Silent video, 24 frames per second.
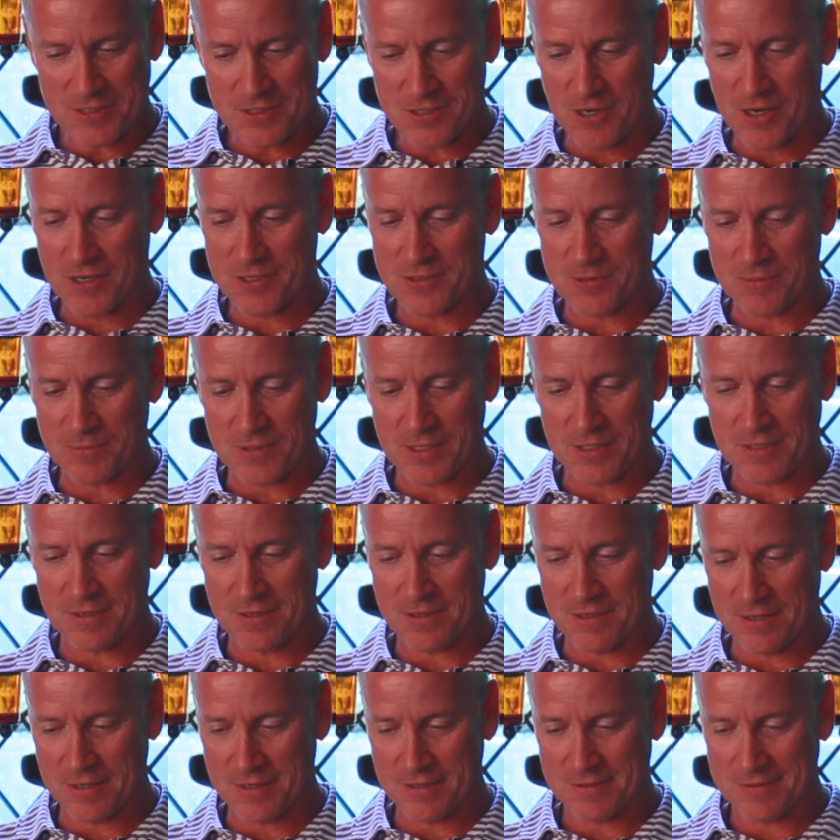Well, that's awesome,
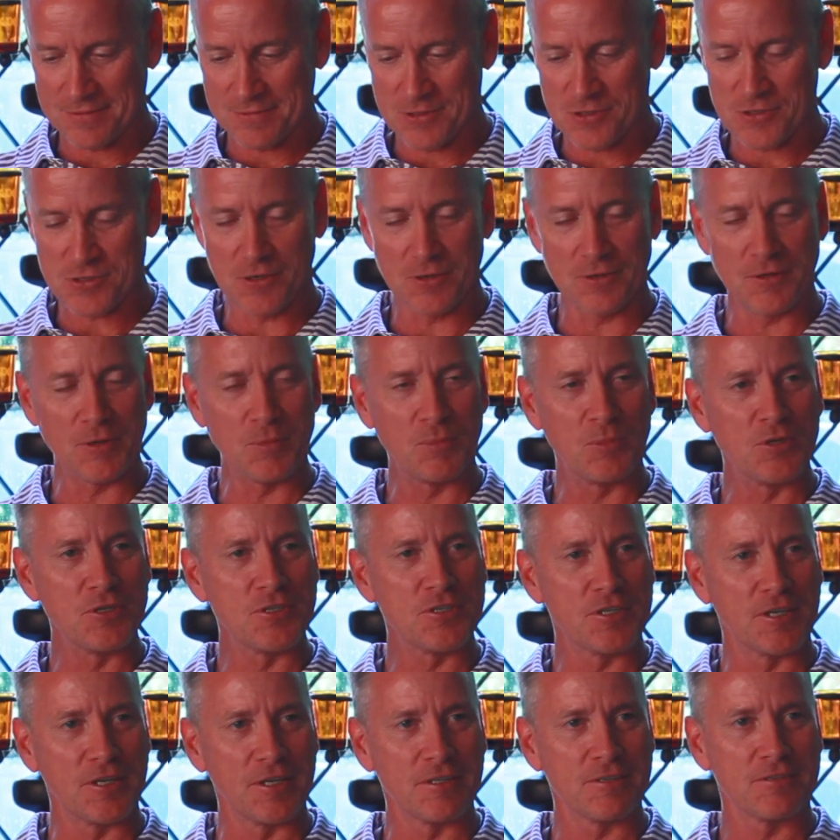and we certainly
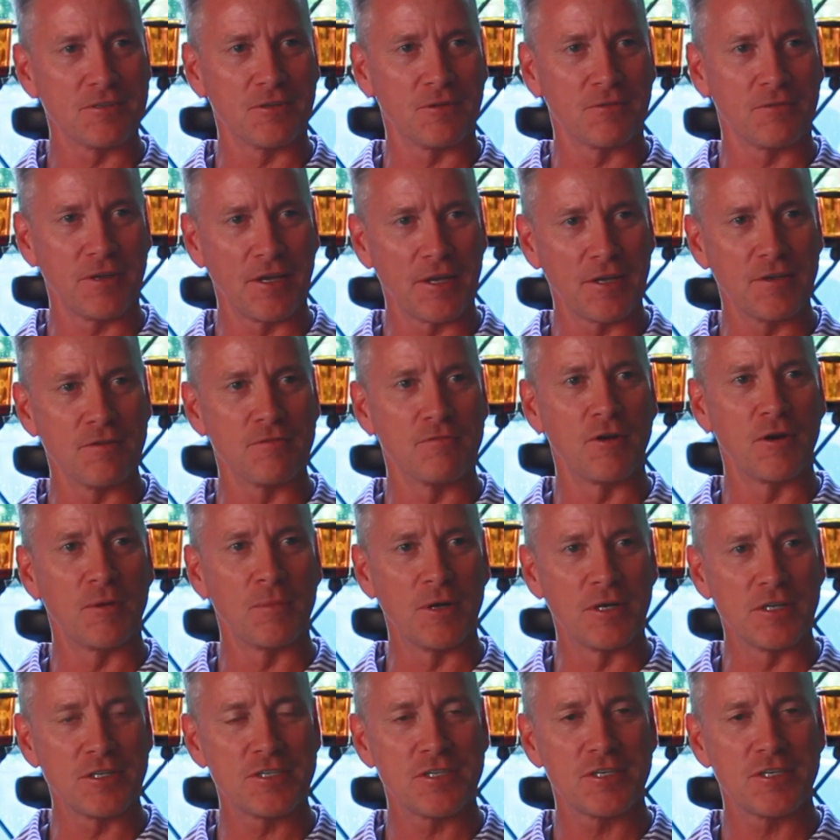appreciate it. So thank you very much.